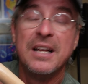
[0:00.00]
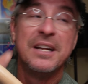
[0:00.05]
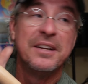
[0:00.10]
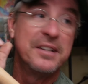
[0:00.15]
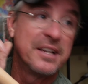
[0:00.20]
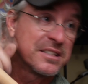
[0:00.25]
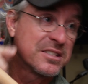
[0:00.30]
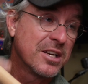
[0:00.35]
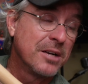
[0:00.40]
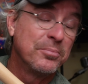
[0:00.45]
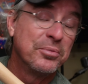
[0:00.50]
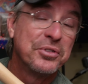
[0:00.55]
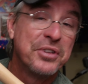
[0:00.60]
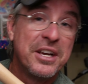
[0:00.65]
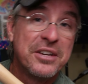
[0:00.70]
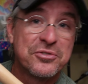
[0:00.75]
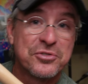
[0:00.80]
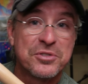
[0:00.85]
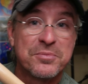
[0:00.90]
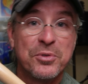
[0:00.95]
Next couple
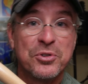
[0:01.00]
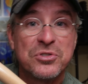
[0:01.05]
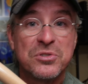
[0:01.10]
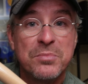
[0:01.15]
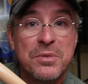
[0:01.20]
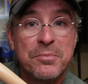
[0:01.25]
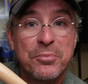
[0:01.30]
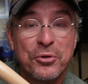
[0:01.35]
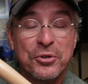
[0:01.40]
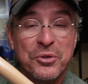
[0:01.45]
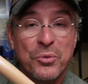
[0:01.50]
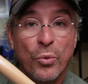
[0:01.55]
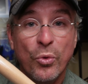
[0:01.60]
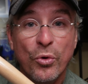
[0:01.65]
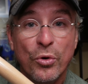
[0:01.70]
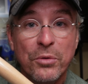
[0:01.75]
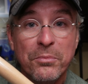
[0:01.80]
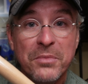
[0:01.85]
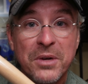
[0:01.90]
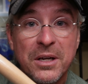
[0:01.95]
days are supposed to be pretty
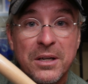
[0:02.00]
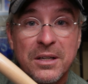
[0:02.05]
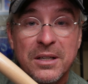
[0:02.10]
warm,